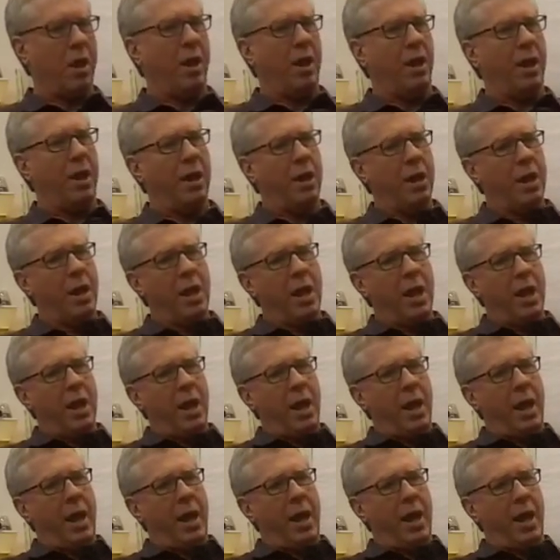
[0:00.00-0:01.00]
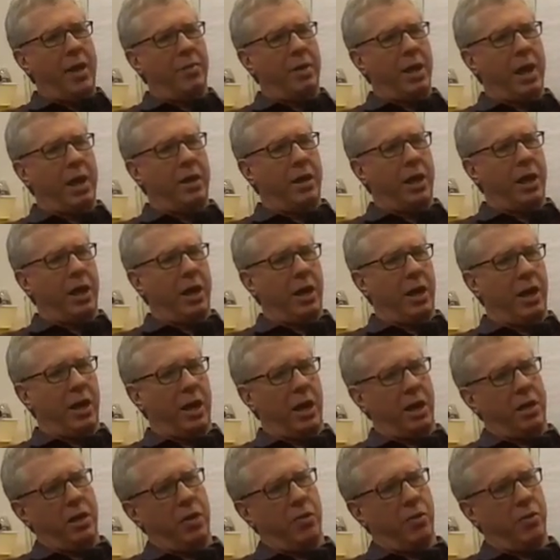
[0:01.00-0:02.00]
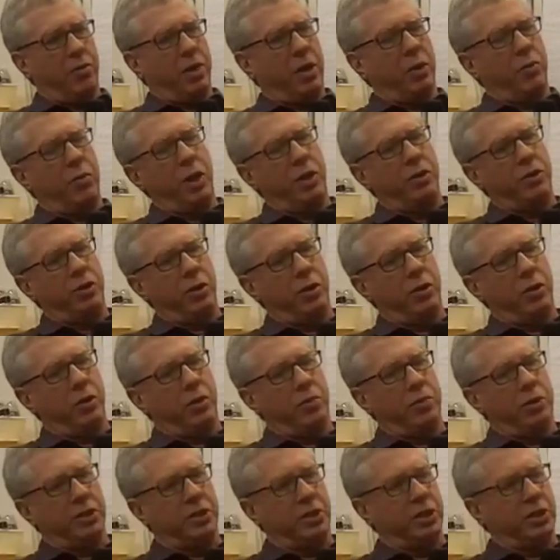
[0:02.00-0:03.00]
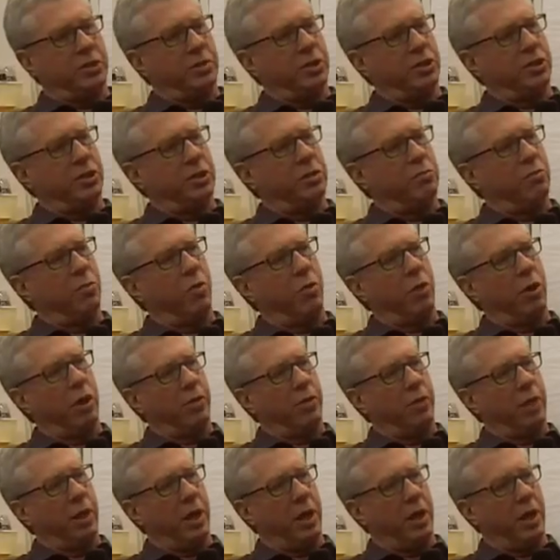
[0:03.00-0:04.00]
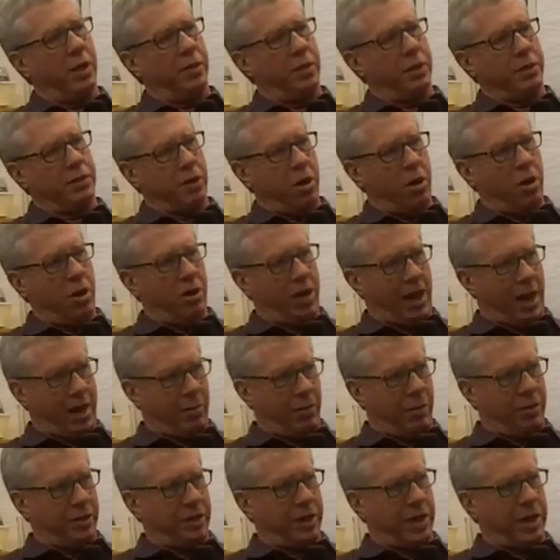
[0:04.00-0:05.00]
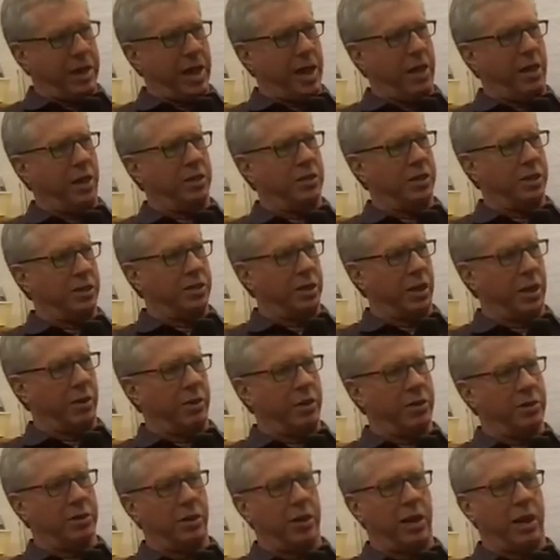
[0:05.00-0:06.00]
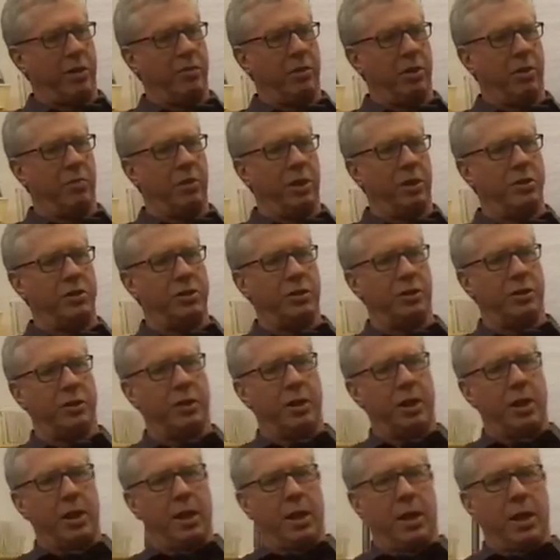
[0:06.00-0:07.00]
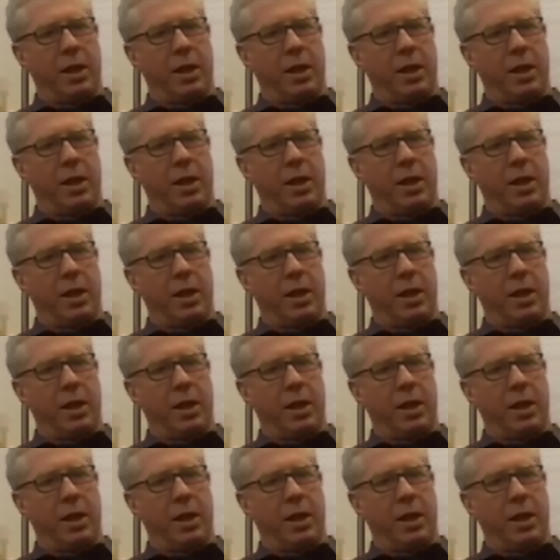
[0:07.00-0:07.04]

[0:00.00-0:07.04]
Uh, and then uh, another thing we do, and this is this is more in the the DAAL library, the Data Analytics Acceleration Library you mentioned,